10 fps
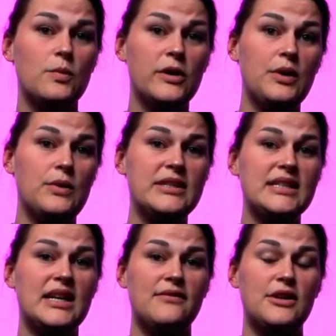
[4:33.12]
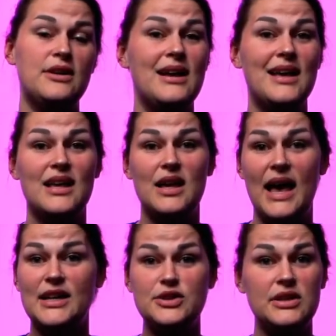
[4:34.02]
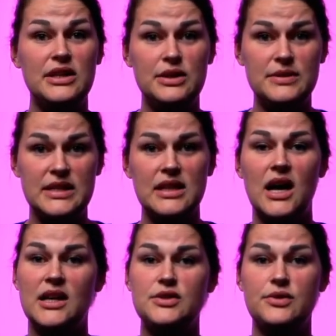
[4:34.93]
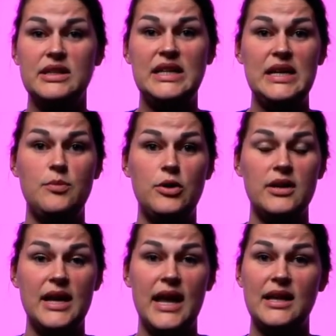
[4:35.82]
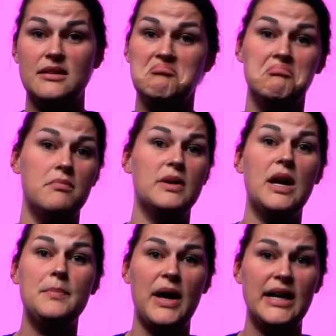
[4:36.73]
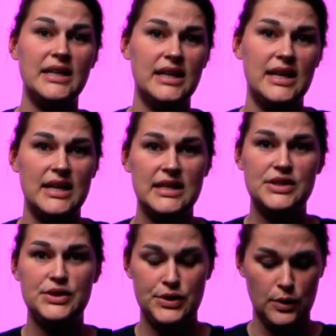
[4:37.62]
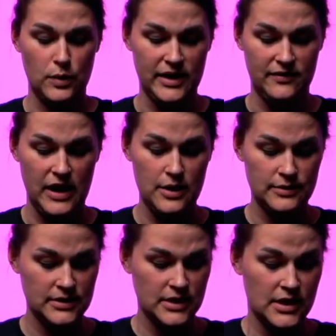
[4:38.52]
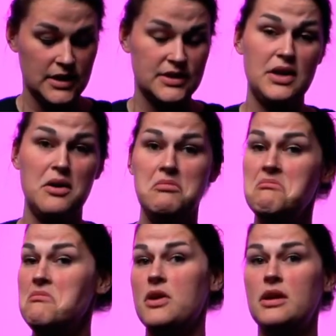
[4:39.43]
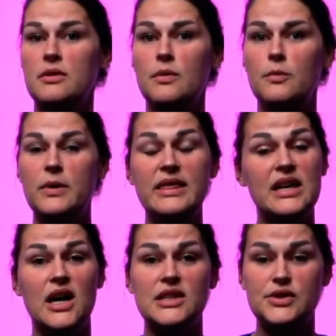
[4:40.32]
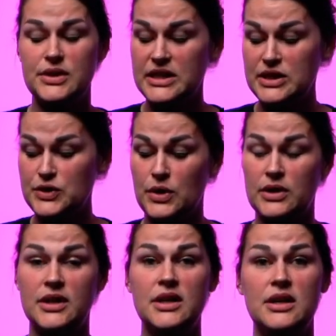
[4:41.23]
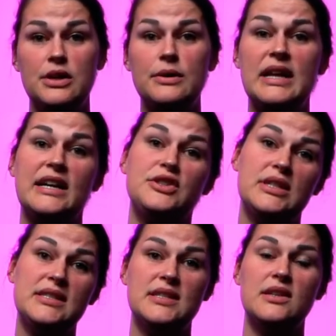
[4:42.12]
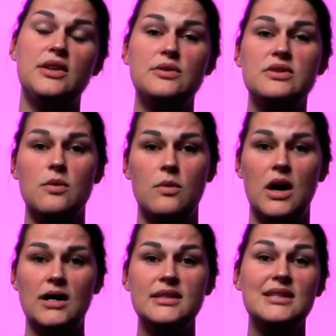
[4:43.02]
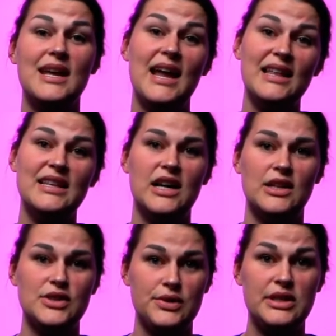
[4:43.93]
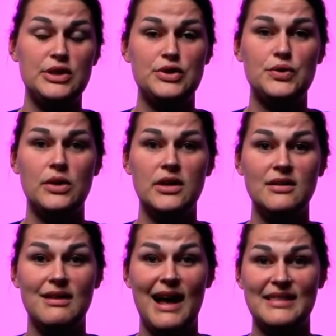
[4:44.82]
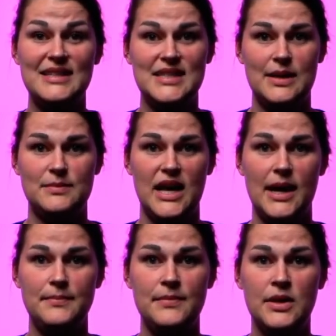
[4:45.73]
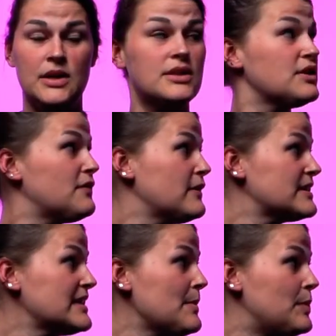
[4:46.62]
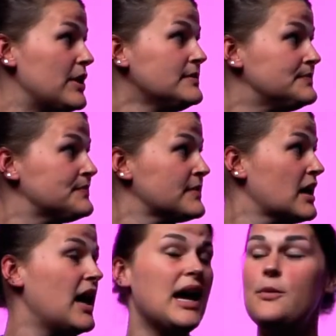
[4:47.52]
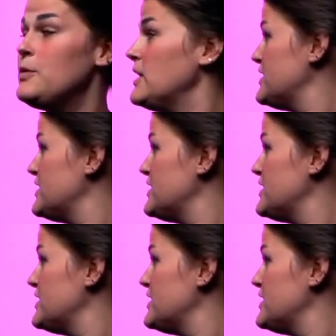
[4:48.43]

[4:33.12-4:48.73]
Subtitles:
we're going to cover actually using the on-screen keyboard and combining it into your workflow. So with the on-screen controller, you can actually still use the wand and the on-screen controller at the same time. So for example, I want